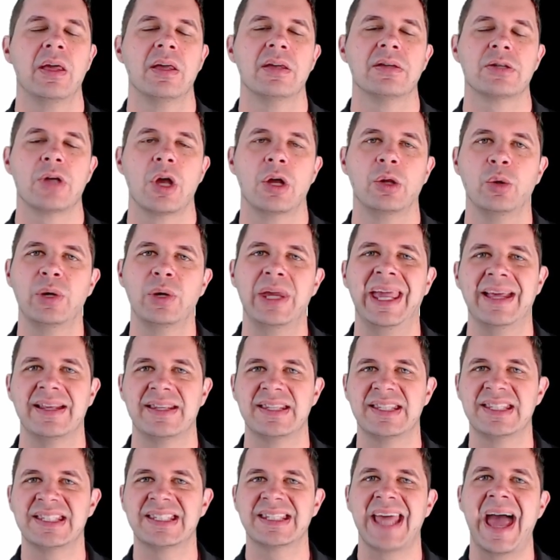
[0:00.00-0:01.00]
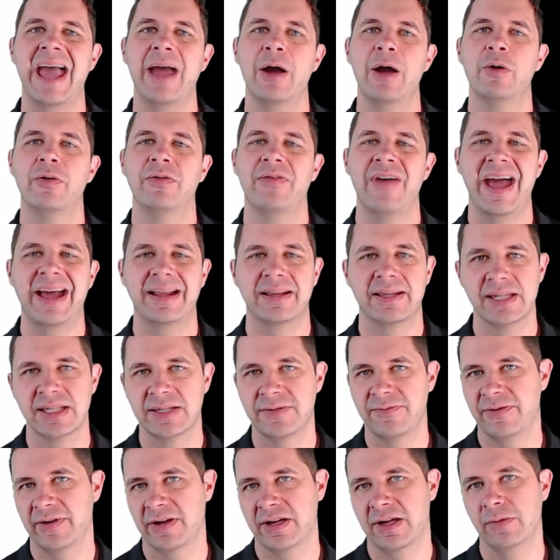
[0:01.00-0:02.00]
So looking at scale factors
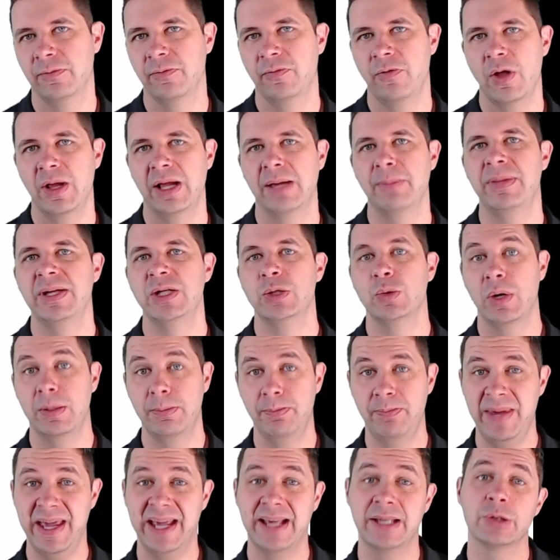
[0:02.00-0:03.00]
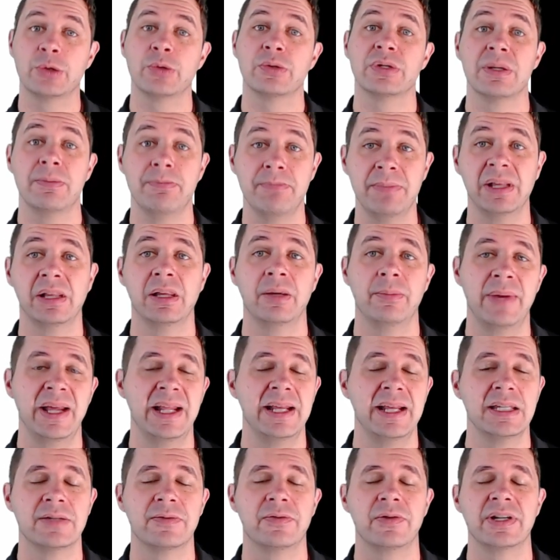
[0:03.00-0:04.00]
for converting between pixels and
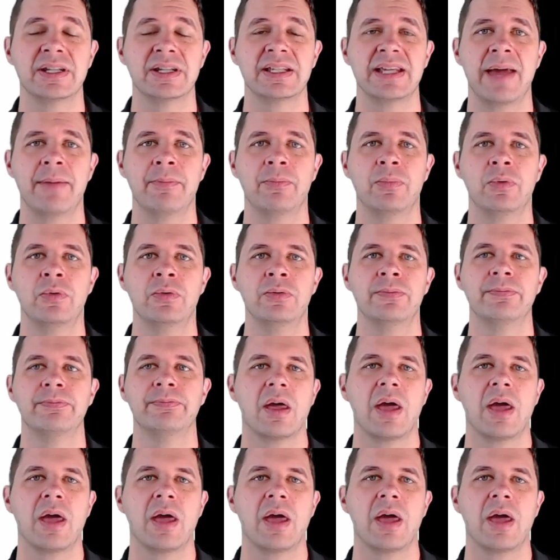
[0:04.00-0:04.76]
millimeters, for example.